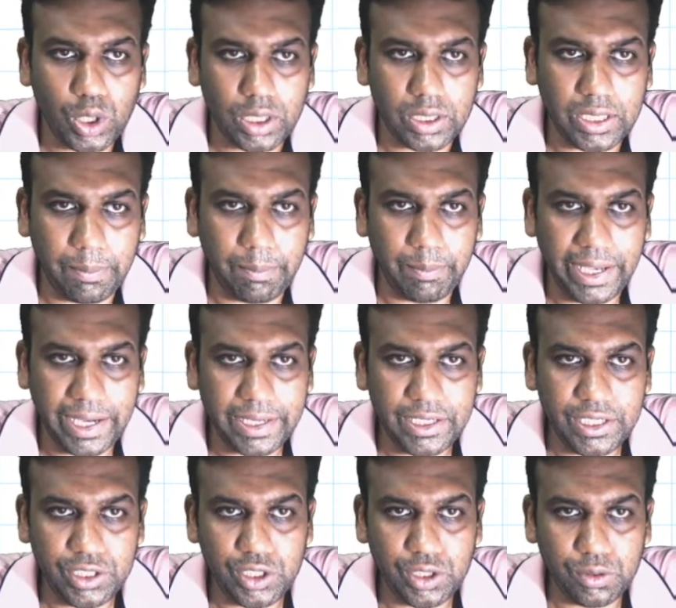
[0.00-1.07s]
the
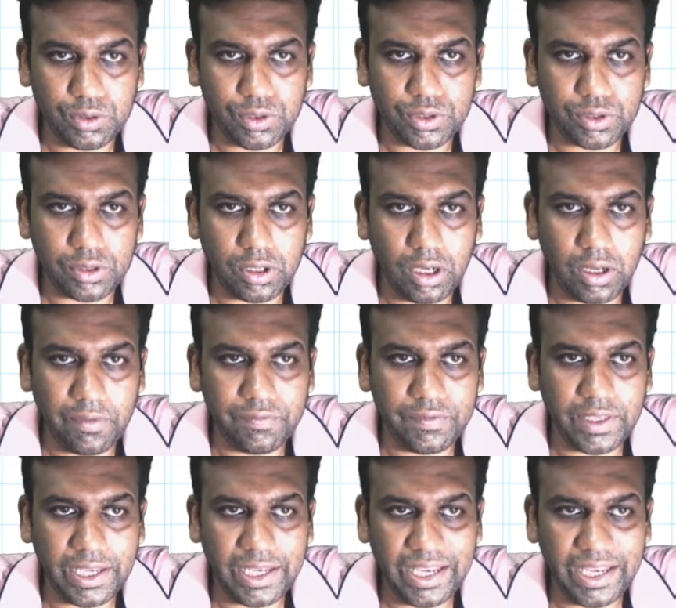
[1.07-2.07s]
magnitudes of the